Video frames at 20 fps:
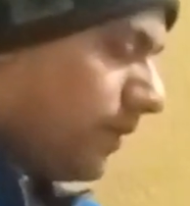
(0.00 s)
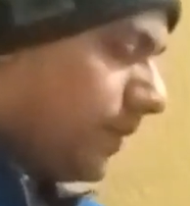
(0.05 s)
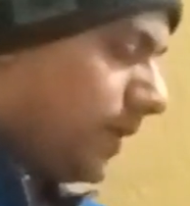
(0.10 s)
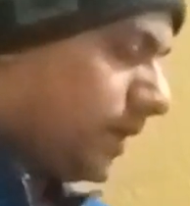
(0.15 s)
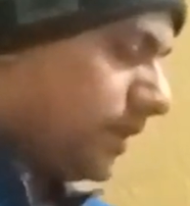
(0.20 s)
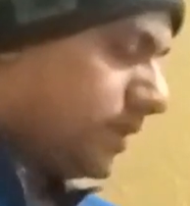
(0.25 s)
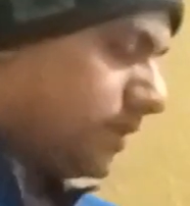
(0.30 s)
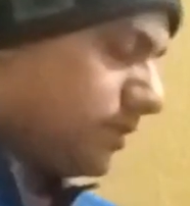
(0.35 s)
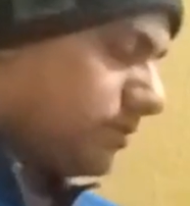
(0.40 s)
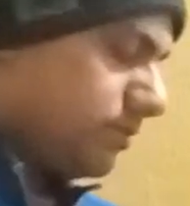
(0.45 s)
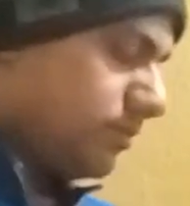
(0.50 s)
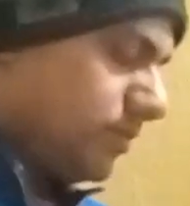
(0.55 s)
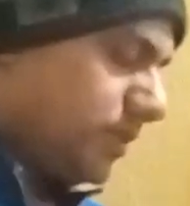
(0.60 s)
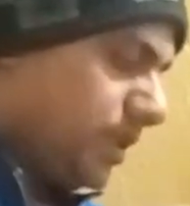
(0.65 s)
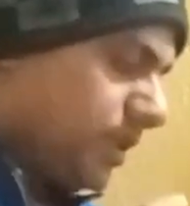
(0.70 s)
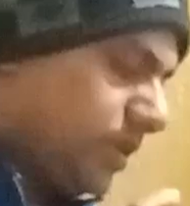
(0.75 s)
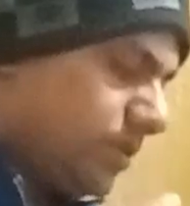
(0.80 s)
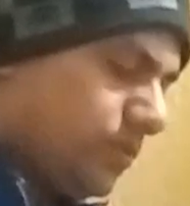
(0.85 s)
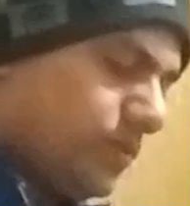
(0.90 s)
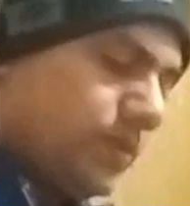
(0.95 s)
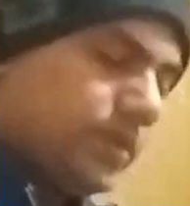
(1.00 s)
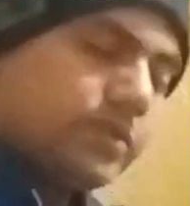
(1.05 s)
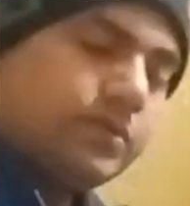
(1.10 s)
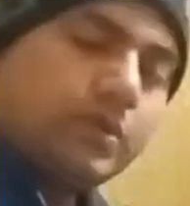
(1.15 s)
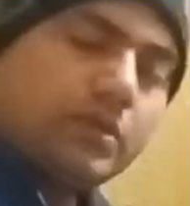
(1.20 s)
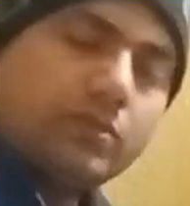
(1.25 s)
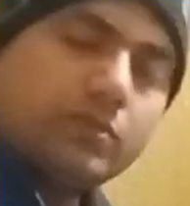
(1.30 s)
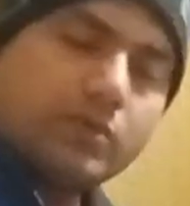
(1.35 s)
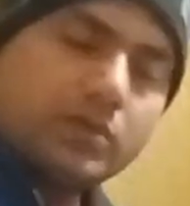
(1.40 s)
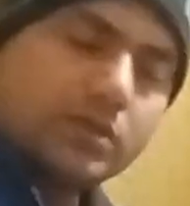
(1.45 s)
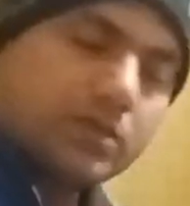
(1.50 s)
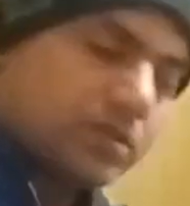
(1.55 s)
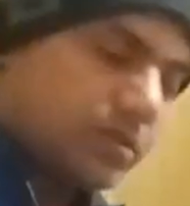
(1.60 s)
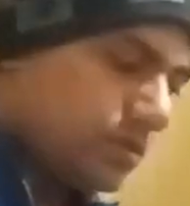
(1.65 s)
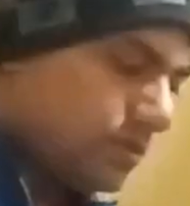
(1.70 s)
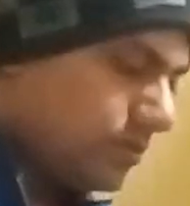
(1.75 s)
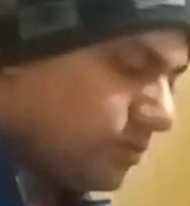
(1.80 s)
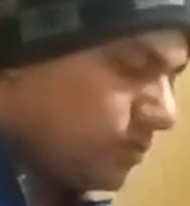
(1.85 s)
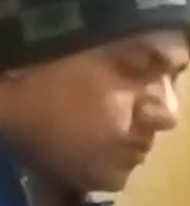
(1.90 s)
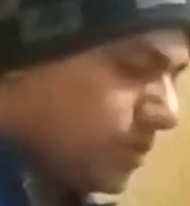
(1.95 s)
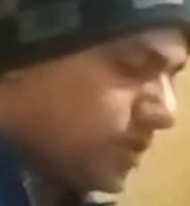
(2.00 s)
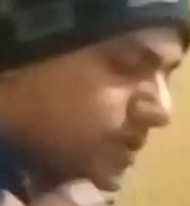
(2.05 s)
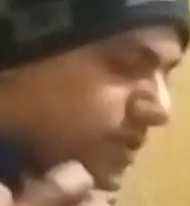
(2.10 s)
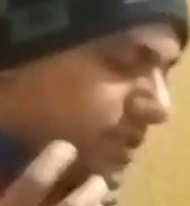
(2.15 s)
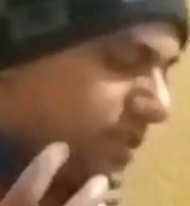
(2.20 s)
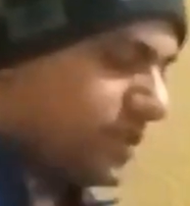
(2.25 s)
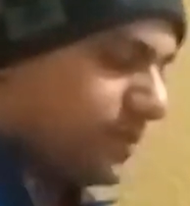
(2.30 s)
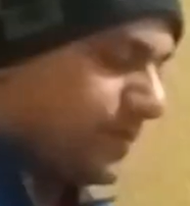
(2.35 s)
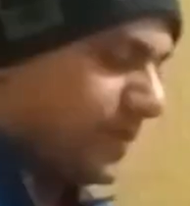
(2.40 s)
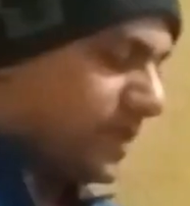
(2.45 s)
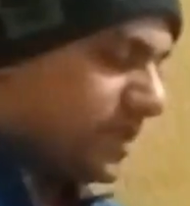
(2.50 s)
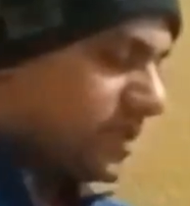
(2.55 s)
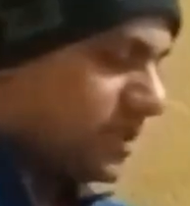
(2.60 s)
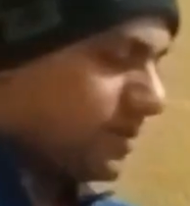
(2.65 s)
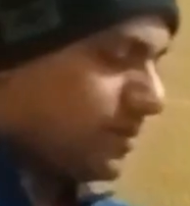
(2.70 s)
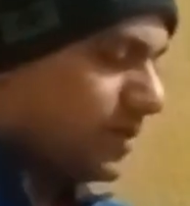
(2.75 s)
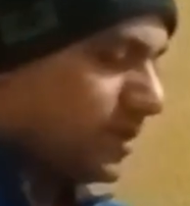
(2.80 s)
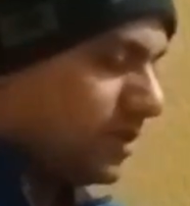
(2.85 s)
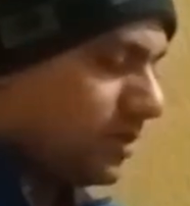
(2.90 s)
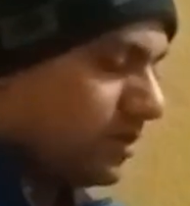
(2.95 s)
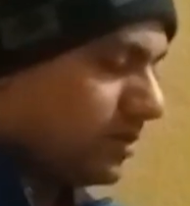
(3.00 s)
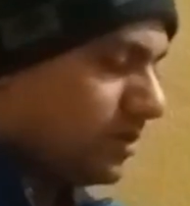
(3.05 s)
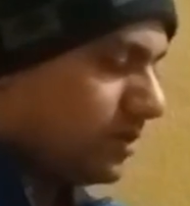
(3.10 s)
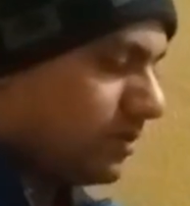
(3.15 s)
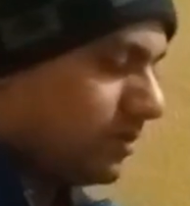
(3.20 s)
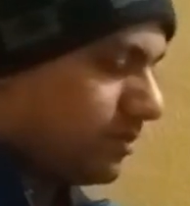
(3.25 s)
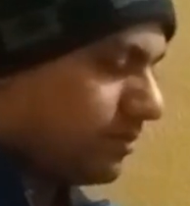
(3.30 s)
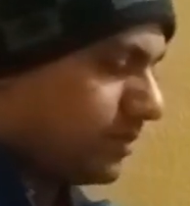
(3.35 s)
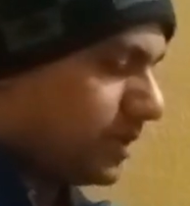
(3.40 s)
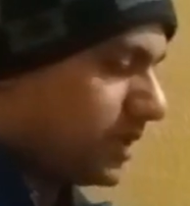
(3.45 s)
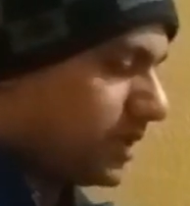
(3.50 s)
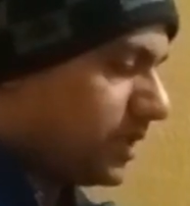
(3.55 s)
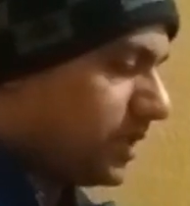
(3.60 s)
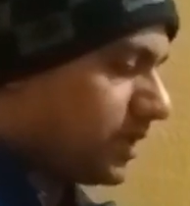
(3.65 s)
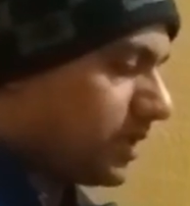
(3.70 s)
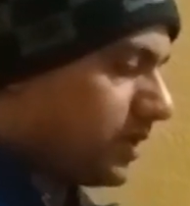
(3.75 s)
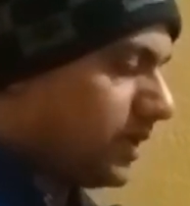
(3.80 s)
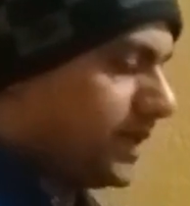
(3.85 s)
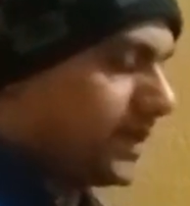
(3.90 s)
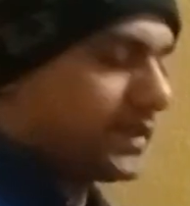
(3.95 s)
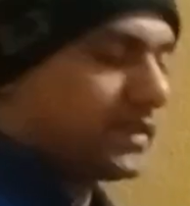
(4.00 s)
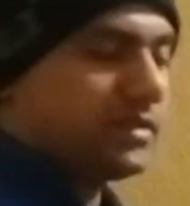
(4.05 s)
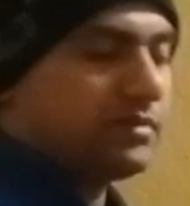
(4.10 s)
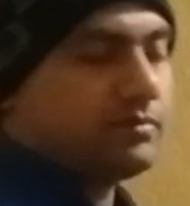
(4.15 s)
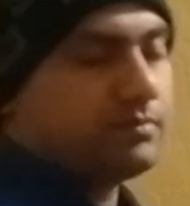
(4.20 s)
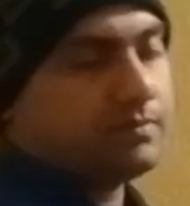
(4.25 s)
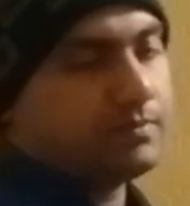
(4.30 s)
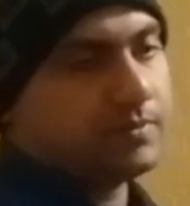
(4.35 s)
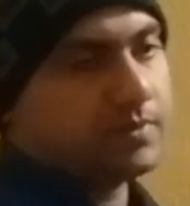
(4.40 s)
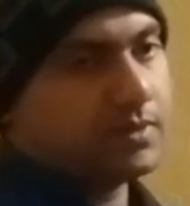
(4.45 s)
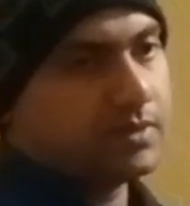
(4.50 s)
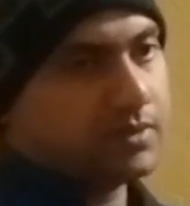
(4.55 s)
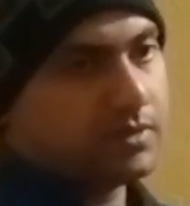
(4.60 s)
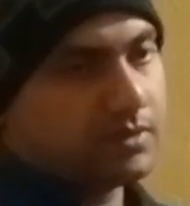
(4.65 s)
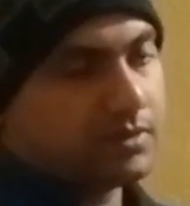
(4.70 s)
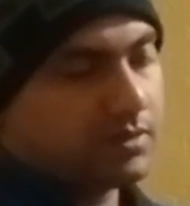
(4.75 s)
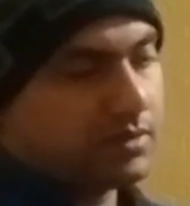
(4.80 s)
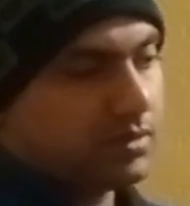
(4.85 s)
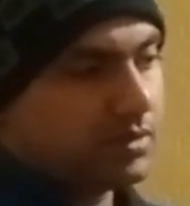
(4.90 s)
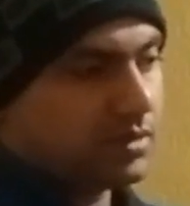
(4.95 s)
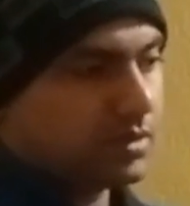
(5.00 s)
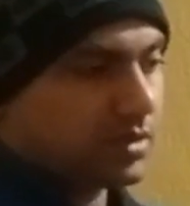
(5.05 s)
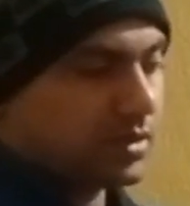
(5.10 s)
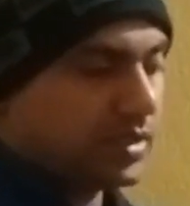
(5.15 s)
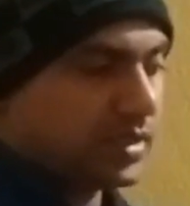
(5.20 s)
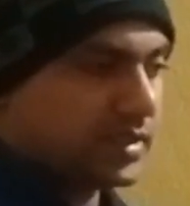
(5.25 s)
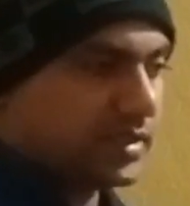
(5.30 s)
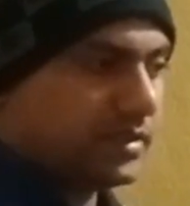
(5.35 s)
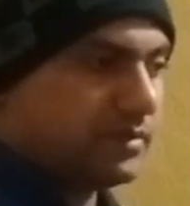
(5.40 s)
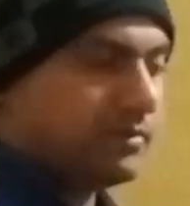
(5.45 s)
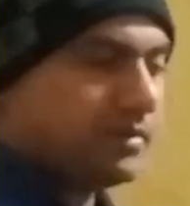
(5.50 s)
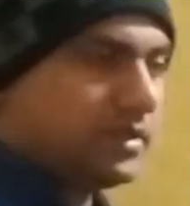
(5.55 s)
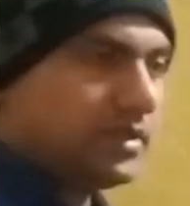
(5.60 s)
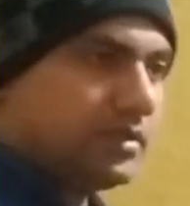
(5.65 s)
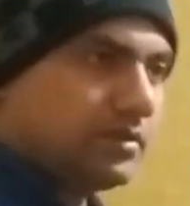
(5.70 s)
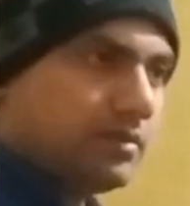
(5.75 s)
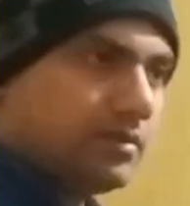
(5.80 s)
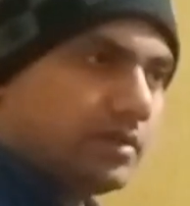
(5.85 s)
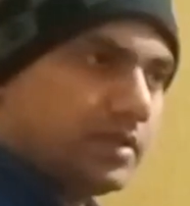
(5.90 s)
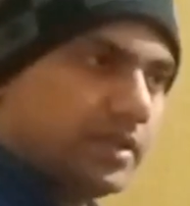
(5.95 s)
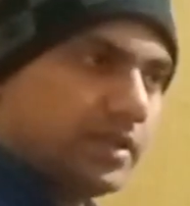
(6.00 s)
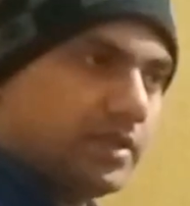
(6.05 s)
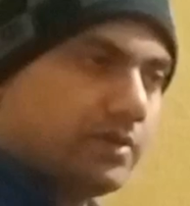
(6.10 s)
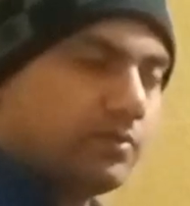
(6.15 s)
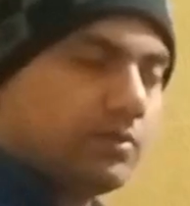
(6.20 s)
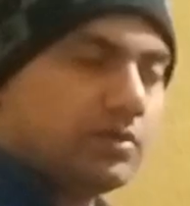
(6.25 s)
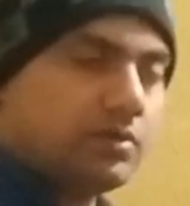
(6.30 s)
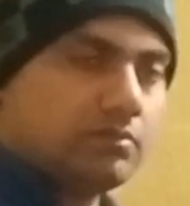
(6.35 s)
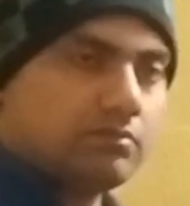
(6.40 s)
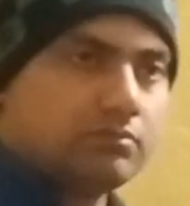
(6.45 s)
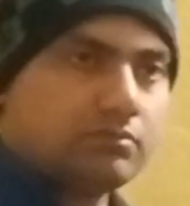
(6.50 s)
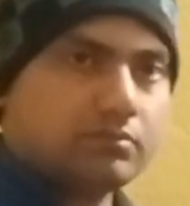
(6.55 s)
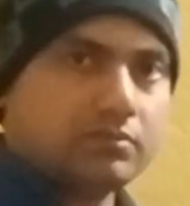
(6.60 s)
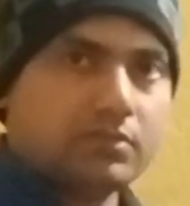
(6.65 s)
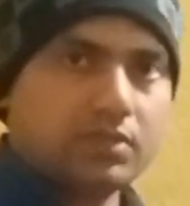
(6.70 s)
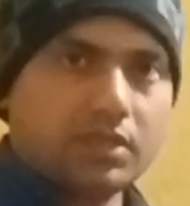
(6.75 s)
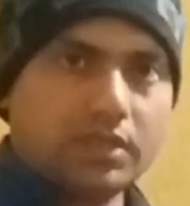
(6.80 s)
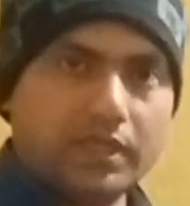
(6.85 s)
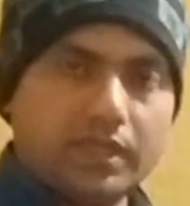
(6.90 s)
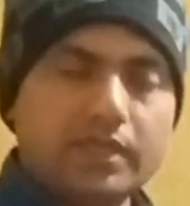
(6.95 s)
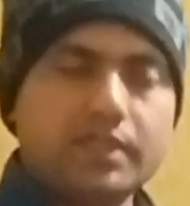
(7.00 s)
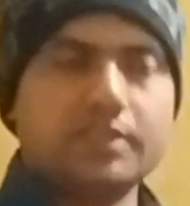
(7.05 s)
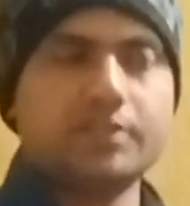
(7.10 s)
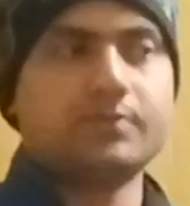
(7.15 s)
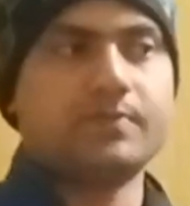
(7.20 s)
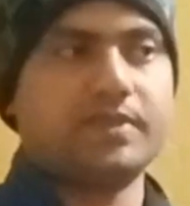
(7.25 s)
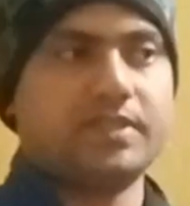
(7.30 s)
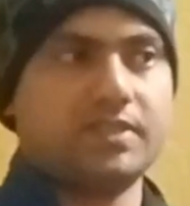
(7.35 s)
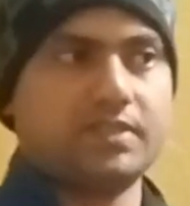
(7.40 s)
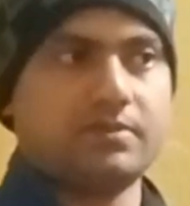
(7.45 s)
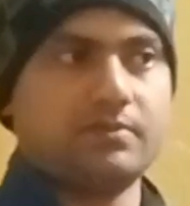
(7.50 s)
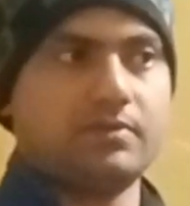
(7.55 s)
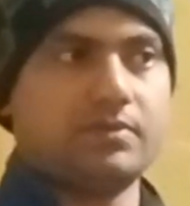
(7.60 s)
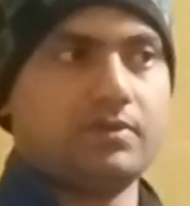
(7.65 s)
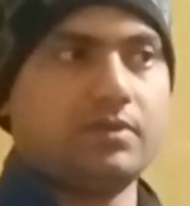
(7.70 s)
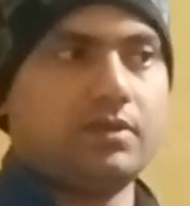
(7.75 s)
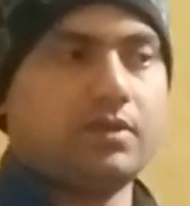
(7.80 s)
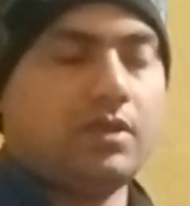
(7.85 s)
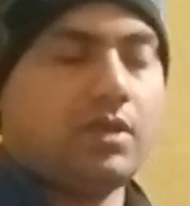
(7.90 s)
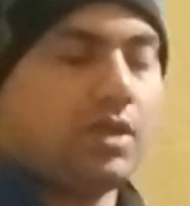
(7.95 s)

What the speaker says: that individual worker was dispensable, but the collective collectively they were indispensable.